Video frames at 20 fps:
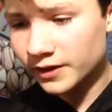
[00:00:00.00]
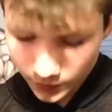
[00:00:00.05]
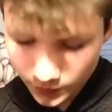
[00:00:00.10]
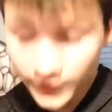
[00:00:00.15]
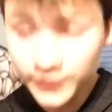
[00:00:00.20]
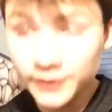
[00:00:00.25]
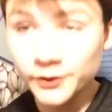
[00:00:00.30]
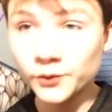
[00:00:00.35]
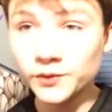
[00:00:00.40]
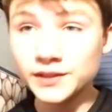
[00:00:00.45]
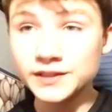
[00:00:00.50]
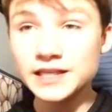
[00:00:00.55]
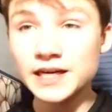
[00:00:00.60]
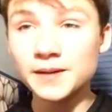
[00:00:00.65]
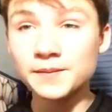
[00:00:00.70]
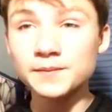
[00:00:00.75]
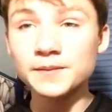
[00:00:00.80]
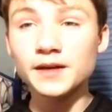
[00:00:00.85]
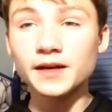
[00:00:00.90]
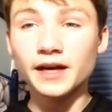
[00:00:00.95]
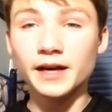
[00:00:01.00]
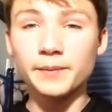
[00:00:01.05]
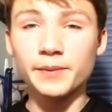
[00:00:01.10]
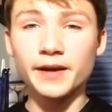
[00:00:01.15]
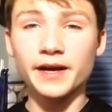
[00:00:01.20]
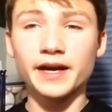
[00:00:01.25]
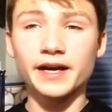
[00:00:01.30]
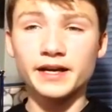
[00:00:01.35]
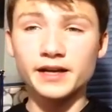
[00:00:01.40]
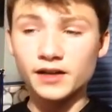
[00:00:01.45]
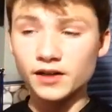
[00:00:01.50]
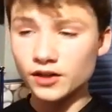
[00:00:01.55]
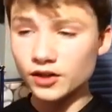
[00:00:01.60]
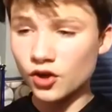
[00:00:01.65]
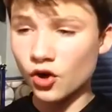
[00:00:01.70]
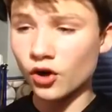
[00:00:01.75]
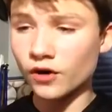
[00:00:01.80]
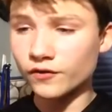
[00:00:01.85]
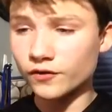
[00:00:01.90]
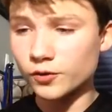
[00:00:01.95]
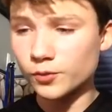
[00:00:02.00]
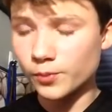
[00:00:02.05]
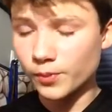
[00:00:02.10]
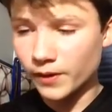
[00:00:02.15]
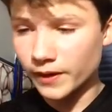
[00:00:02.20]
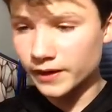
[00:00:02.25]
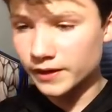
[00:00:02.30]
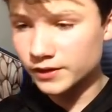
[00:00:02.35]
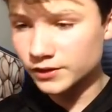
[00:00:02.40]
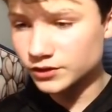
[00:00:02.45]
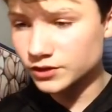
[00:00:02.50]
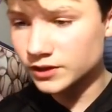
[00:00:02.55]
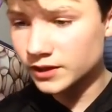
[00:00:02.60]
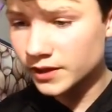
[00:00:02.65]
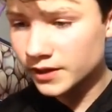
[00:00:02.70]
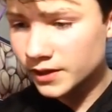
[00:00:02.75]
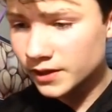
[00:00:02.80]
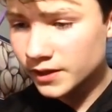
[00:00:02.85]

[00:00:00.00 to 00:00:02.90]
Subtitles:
And the only time I pack carnival players